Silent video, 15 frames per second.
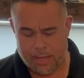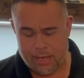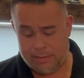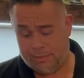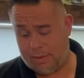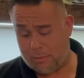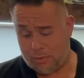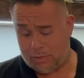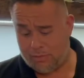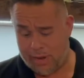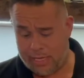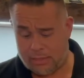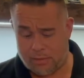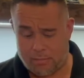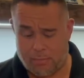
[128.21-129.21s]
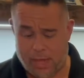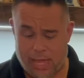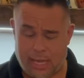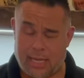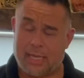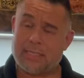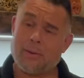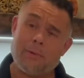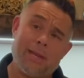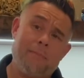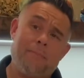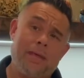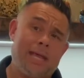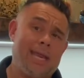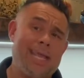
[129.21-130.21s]
and there was a reason being, is that we
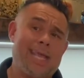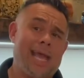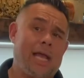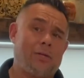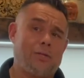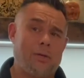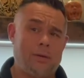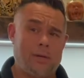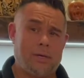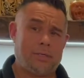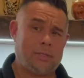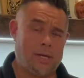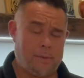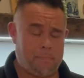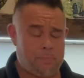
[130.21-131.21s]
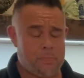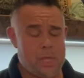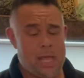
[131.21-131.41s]
didn't pick any cashew nuts up.